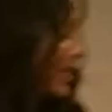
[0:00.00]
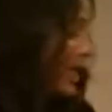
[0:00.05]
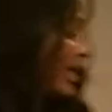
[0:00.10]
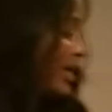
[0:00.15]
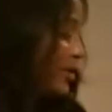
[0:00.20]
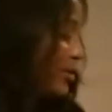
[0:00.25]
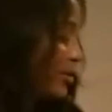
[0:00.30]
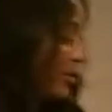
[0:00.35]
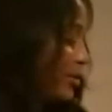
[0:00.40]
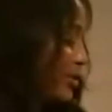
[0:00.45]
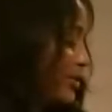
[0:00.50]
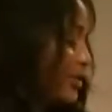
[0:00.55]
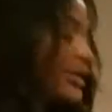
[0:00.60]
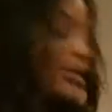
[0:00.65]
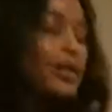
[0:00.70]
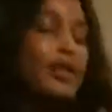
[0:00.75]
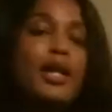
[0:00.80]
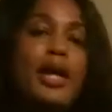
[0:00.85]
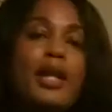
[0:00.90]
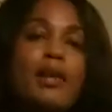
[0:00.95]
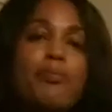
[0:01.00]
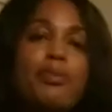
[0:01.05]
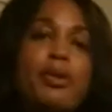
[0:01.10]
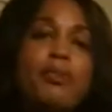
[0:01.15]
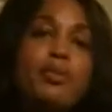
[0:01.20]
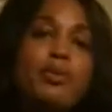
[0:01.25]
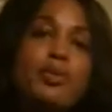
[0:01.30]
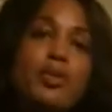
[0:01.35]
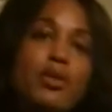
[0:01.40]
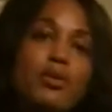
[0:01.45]
category that a lot of
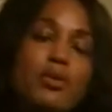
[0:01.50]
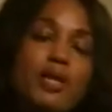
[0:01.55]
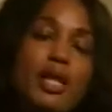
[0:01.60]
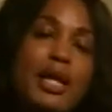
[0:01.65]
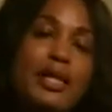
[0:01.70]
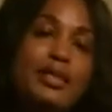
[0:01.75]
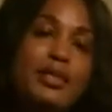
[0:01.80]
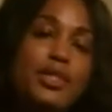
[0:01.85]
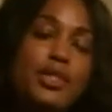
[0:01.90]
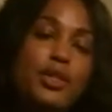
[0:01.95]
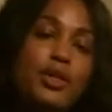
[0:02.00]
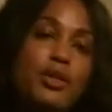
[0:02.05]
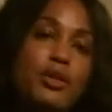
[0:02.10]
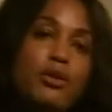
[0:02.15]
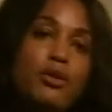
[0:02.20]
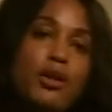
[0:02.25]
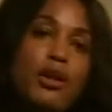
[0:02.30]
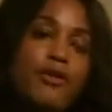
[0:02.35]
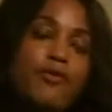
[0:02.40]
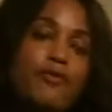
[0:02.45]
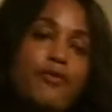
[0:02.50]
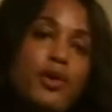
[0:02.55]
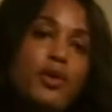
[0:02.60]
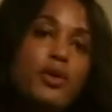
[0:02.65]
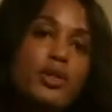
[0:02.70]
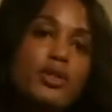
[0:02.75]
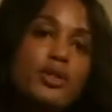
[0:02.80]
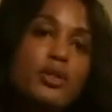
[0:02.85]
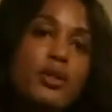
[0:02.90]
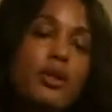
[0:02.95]
people don't like to
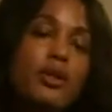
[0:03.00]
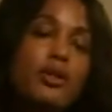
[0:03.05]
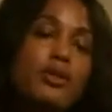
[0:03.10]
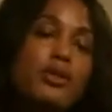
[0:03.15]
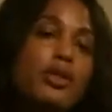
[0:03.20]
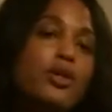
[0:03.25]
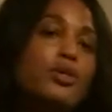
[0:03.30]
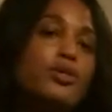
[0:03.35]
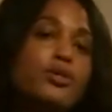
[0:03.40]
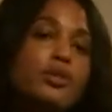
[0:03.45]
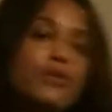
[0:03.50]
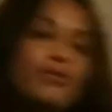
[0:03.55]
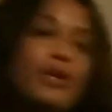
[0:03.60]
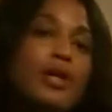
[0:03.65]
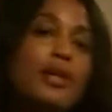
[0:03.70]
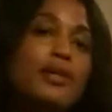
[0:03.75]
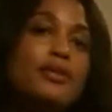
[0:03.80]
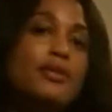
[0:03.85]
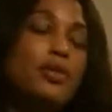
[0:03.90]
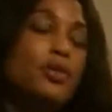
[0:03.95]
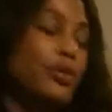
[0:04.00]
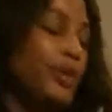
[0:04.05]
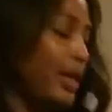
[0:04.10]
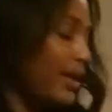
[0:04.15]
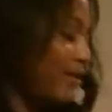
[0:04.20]
focus on. Those of us who